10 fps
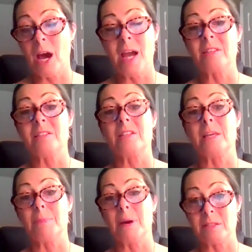I see
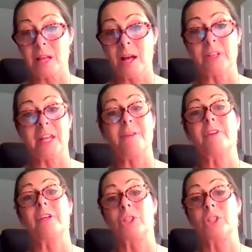myself and I feel